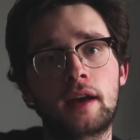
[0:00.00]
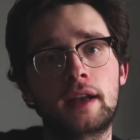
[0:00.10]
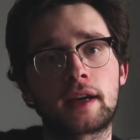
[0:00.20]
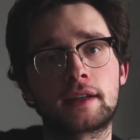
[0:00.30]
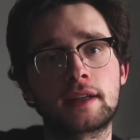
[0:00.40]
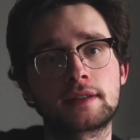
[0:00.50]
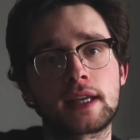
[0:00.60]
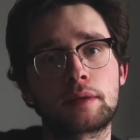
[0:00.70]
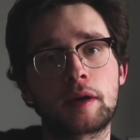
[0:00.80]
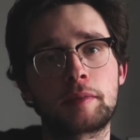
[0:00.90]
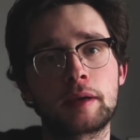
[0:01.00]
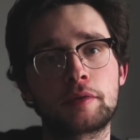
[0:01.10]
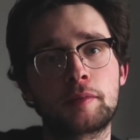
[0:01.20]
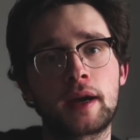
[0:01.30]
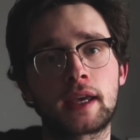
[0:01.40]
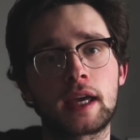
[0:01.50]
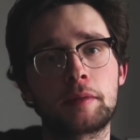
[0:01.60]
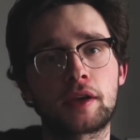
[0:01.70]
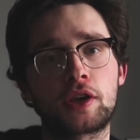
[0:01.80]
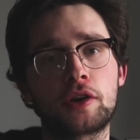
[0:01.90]
and I can understand why people might get
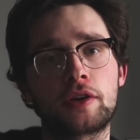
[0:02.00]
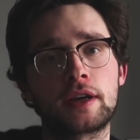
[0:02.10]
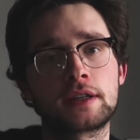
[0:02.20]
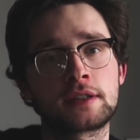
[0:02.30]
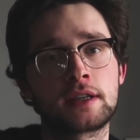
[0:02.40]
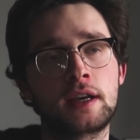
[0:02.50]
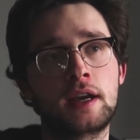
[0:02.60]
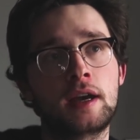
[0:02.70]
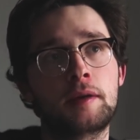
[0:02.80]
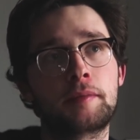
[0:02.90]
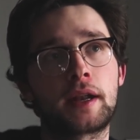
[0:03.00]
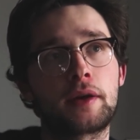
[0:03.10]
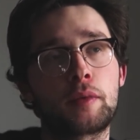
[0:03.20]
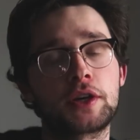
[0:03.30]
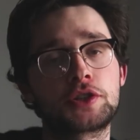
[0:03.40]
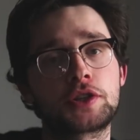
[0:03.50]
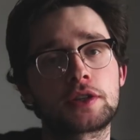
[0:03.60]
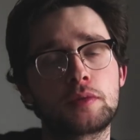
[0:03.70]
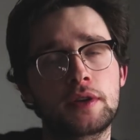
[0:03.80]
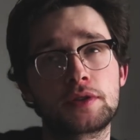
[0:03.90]
a bit curious, but I wish
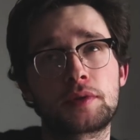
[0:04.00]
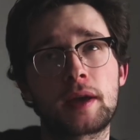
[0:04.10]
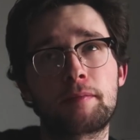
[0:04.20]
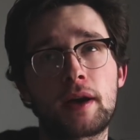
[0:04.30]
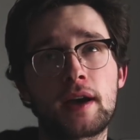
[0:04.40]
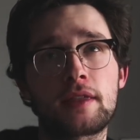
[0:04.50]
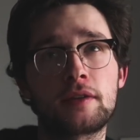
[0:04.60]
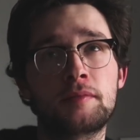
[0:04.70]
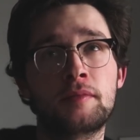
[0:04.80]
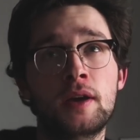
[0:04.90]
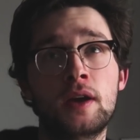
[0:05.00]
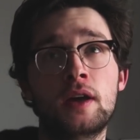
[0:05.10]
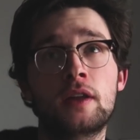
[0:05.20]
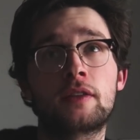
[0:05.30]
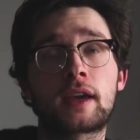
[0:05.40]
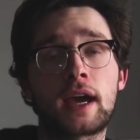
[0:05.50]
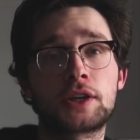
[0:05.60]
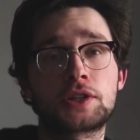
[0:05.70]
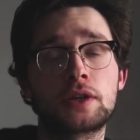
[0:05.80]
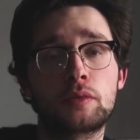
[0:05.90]
just once when I buy them, the
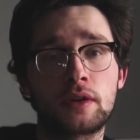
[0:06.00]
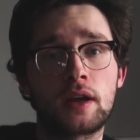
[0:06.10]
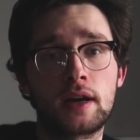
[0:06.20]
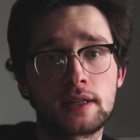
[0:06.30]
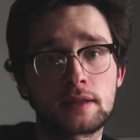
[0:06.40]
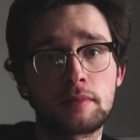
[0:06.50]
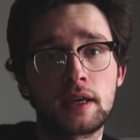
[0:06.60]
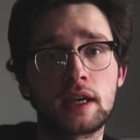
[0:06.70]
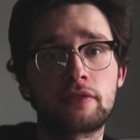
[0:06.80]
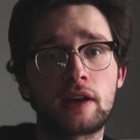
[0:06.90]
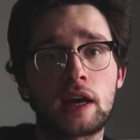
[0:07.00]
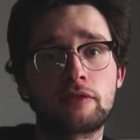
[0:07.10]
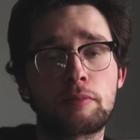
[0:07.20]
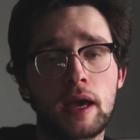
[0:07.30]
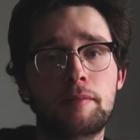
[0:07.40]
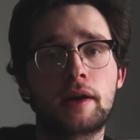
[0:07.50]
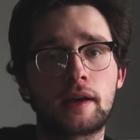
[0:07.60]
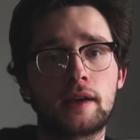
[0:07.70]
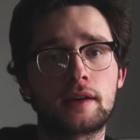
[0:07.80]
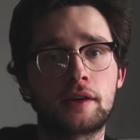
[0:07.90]
cashier wouldn't ask me if I have a pet
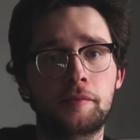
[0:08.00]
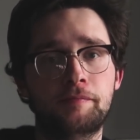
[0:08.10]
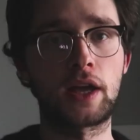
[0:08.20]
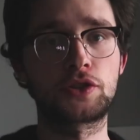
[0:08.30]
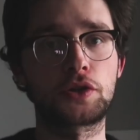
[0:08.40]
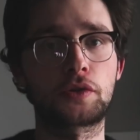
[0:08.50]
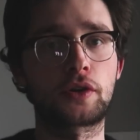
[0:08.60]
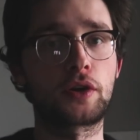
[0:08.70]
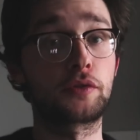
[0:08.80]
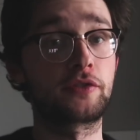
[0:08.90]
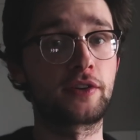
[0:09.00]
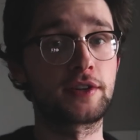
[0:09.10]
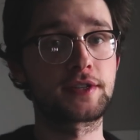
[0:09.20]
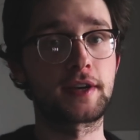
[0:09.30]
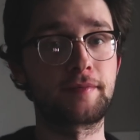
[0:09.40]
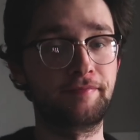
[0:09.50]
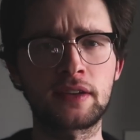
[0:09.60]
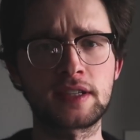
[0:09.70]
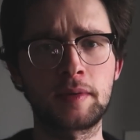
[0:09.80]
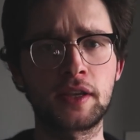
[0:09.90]
monkey at home. That joke got old the first time.
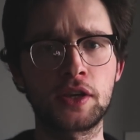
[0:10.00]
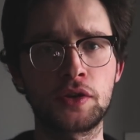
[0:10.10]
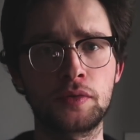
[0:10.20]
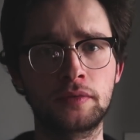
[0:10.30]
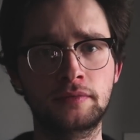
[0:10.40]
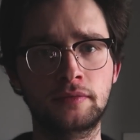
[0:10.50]
Think of something new. I'm